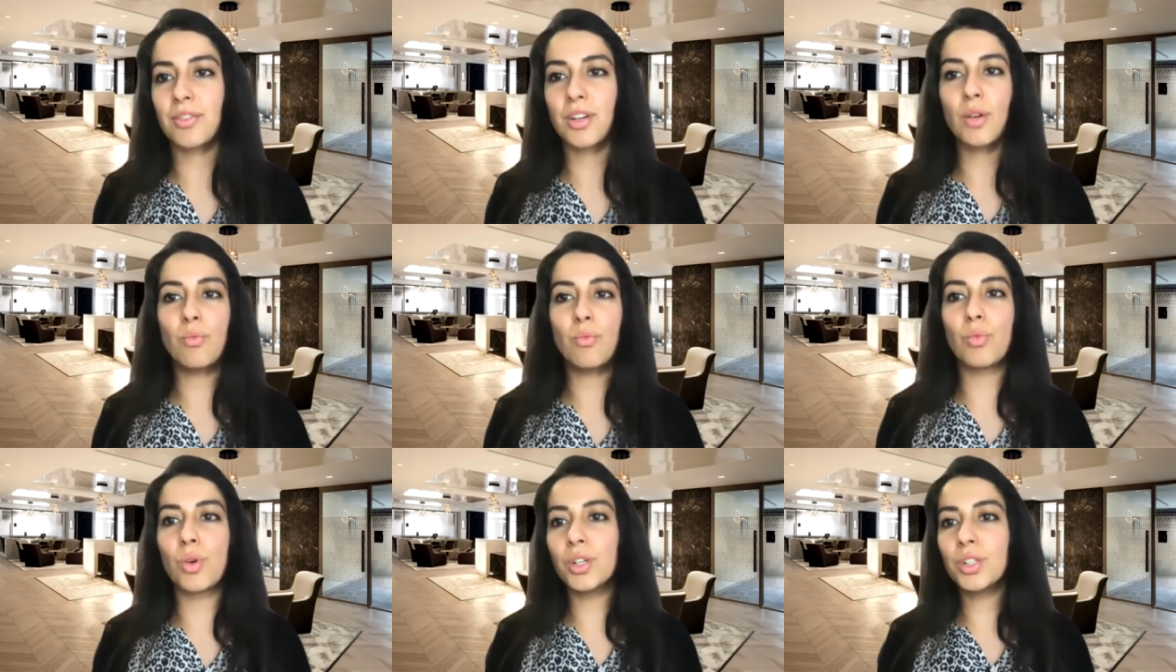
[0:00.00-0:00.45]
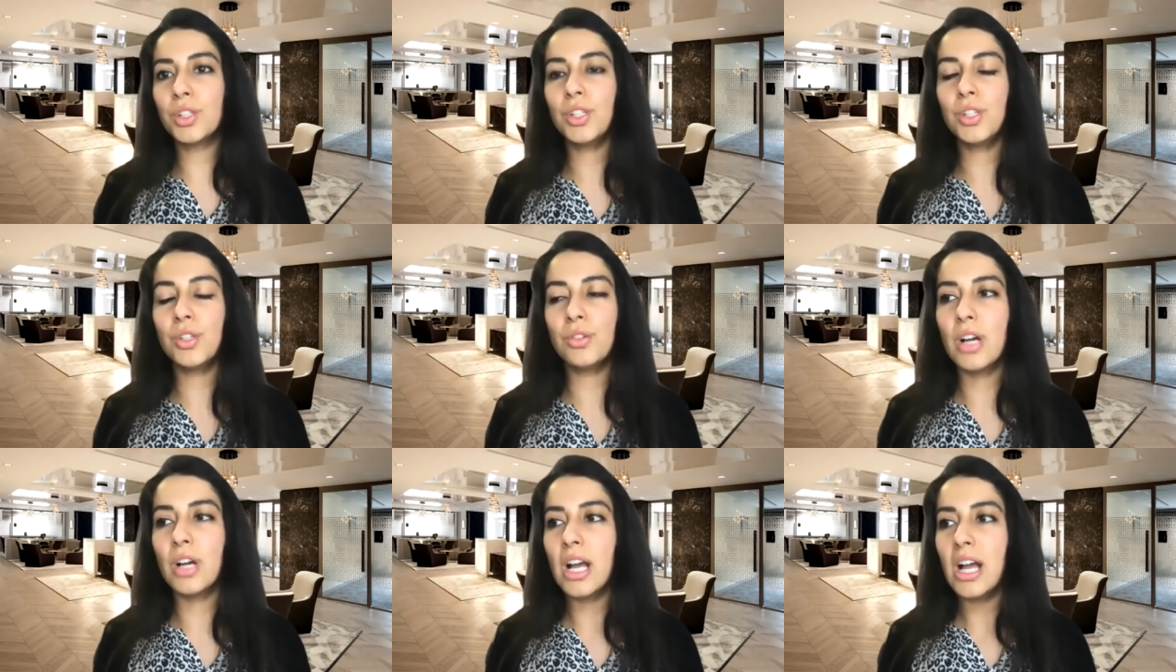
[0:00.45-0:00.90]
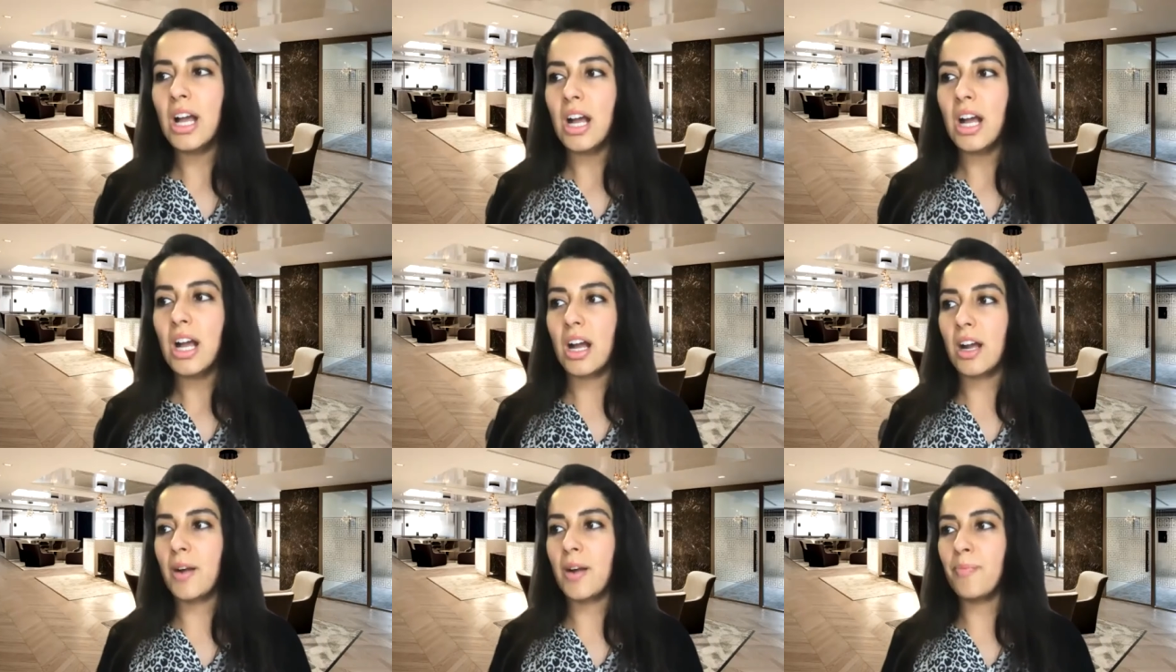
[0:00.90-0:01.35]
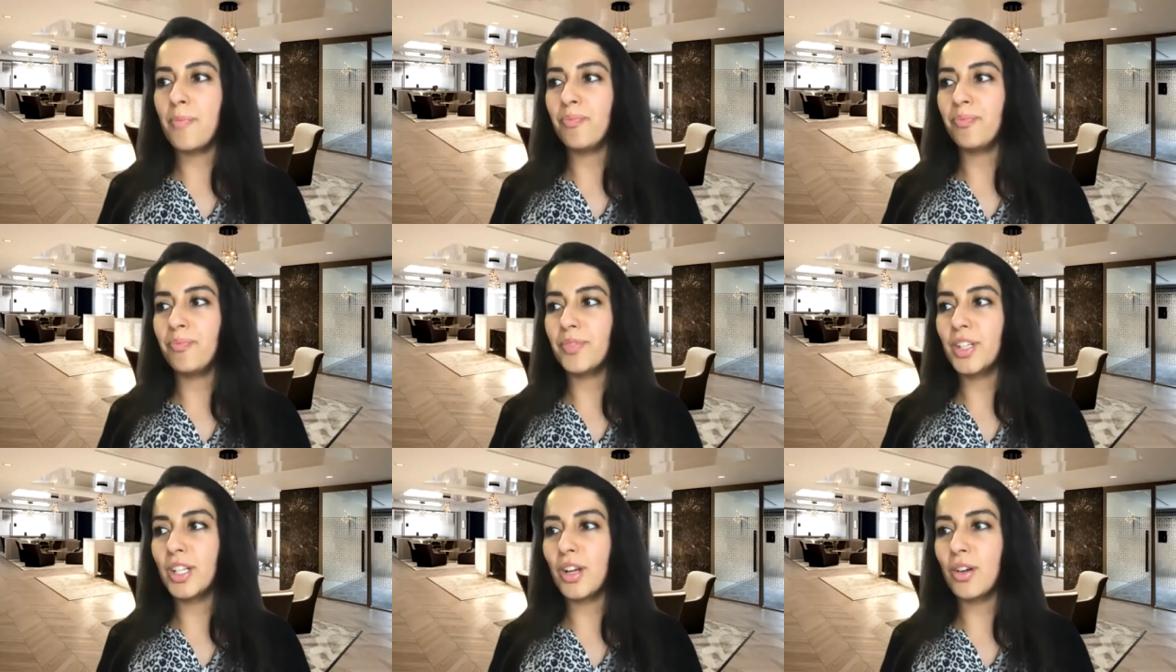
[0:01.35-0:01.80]
I don't want you, um,
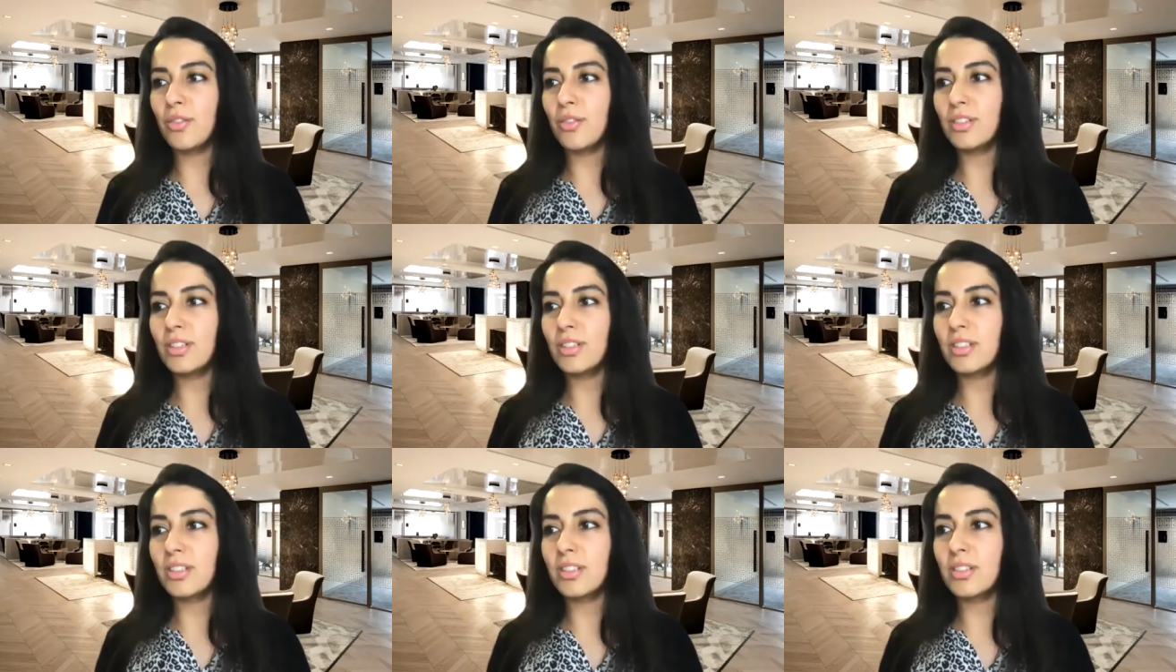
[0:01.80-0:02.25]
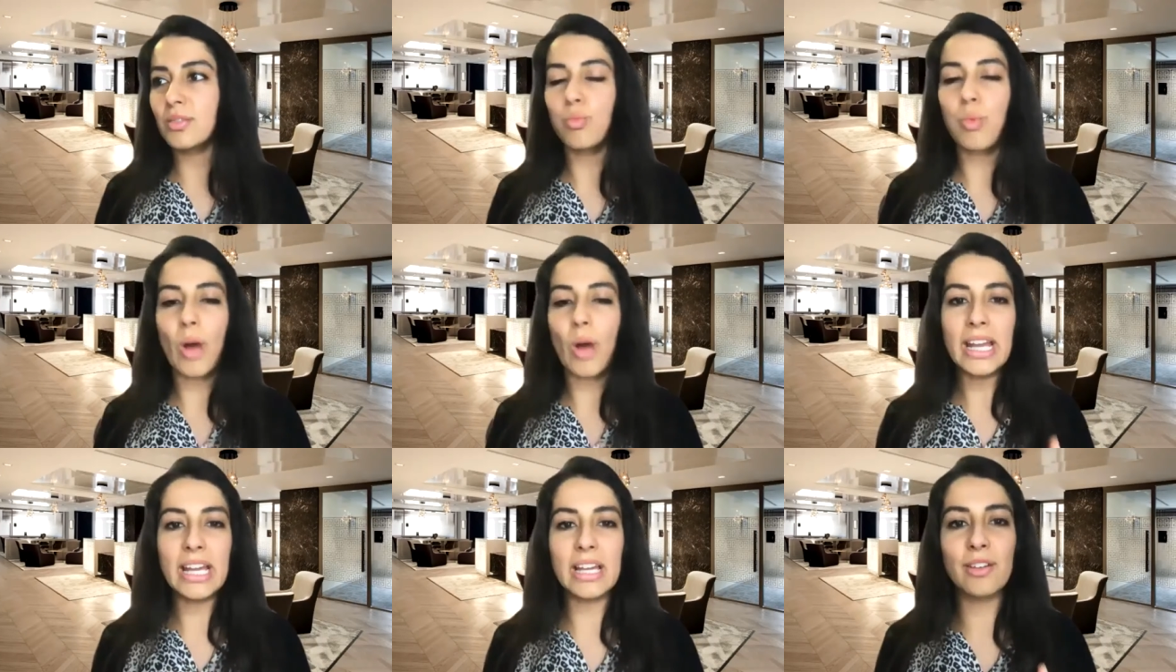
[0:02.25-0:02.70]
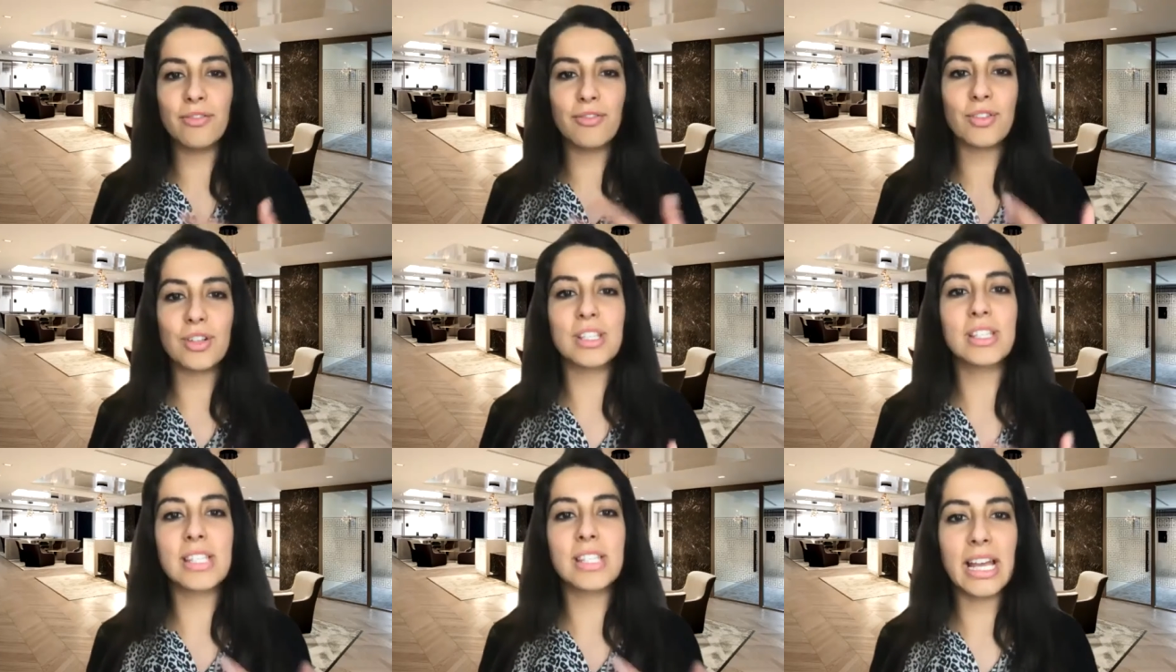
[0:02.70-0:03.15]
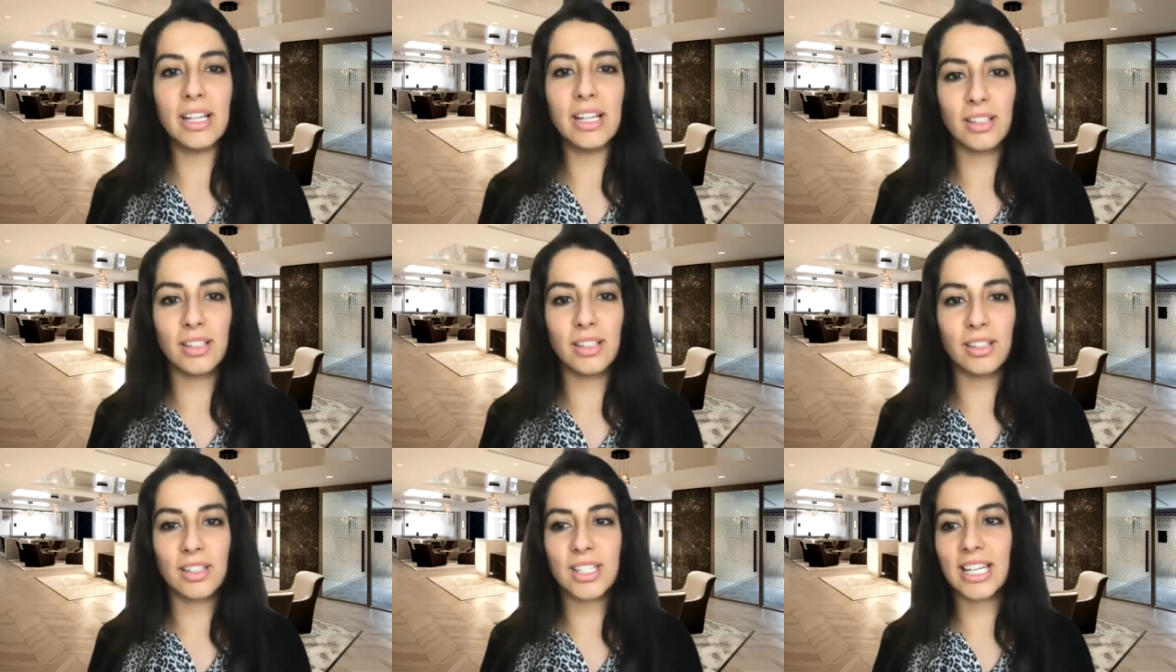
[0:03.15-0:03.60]
you know, waiting for a
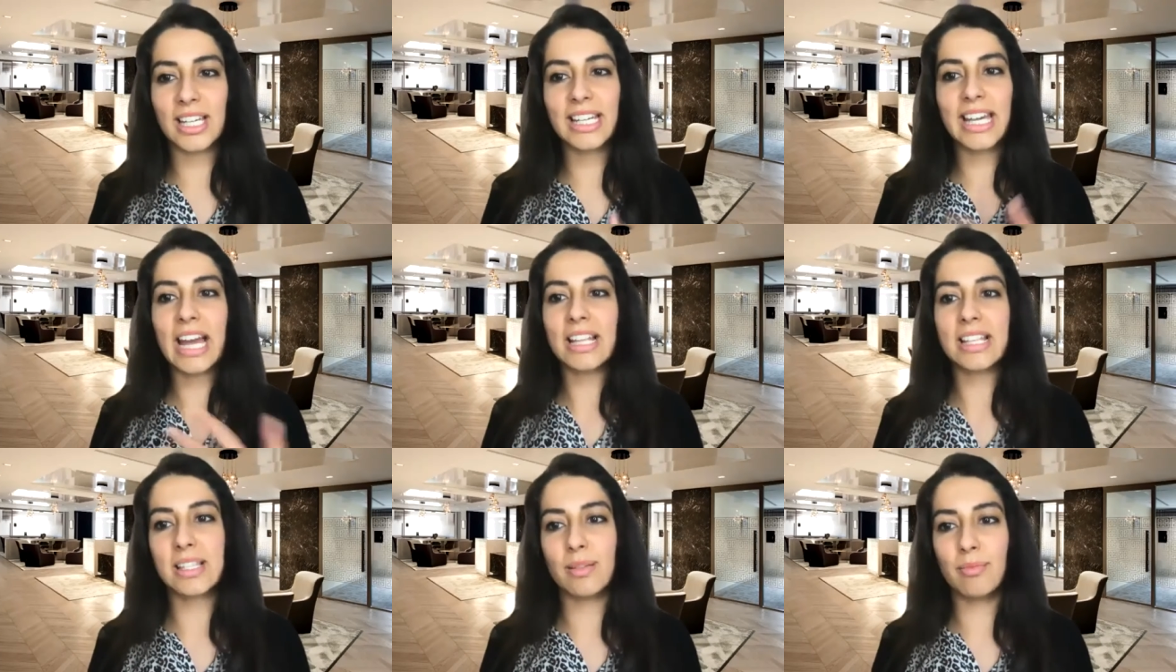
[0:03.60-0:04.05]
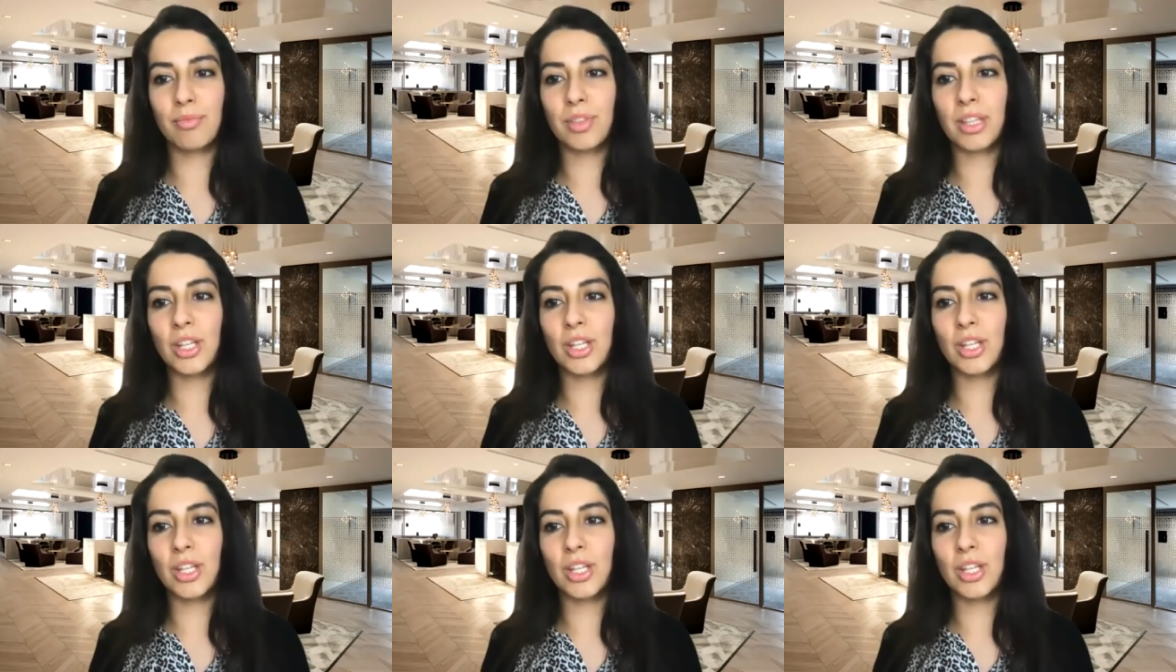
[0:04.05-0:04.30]
sale to get something.